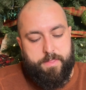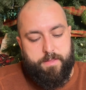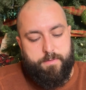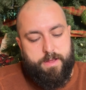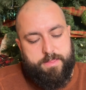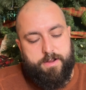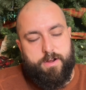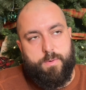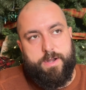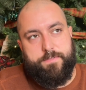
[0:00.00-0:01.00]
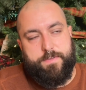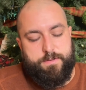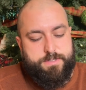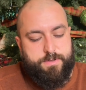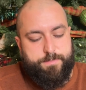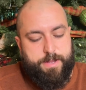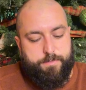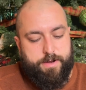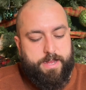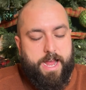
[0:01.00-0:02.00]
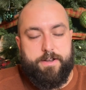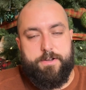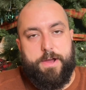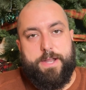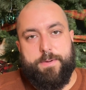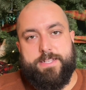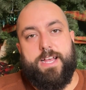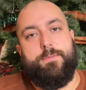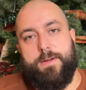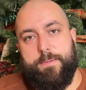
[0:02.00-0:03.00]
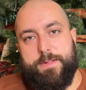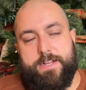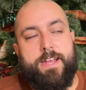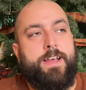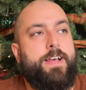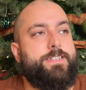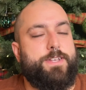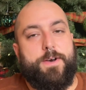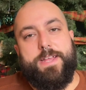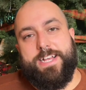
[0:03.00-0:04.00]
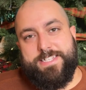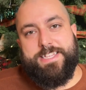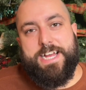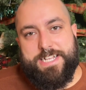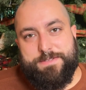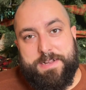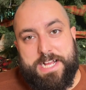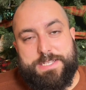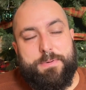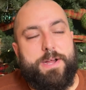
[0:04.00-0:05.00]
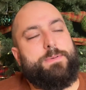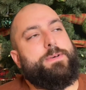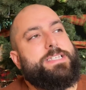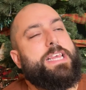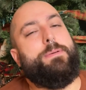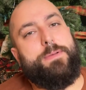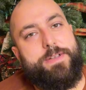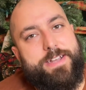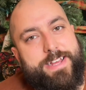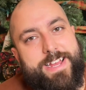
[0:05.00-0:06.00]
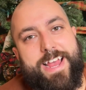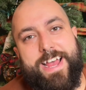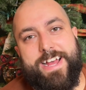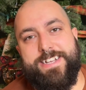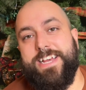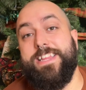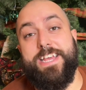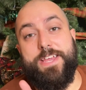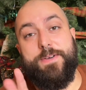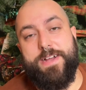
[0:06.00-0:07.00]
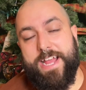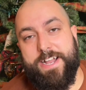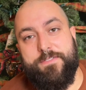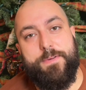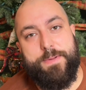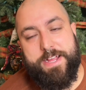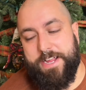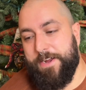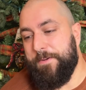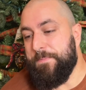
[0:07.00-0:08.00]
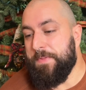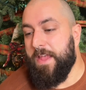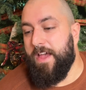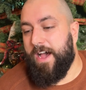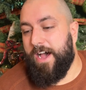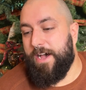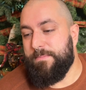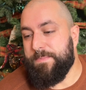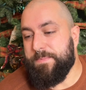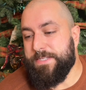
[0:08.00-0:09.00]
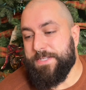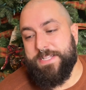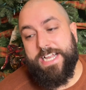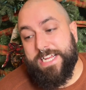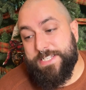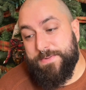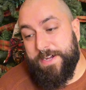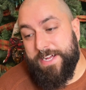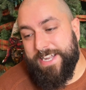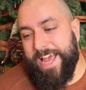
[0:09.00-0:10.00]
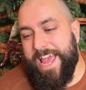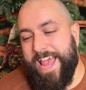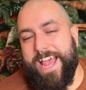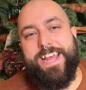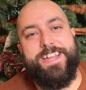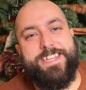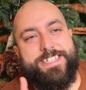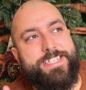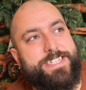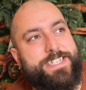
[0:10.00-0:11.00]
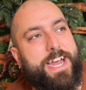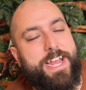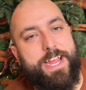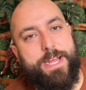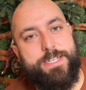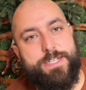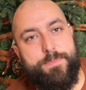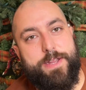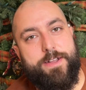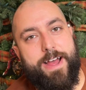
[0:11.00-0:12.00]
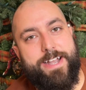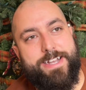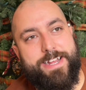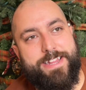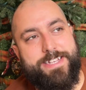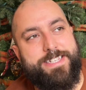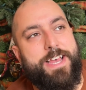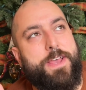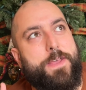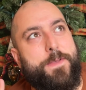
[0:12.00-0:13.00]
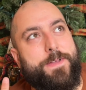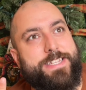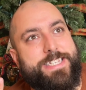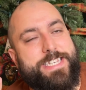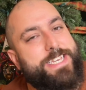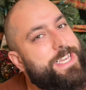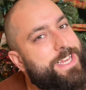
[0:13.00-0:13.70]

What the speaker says: Well, there are quite a few, so it might work. I don't know. Anyways, I'm rambling. So yes, that is my next point, was community, and thank you again for being here. So the next one, and this is tying into me not editing this. You can see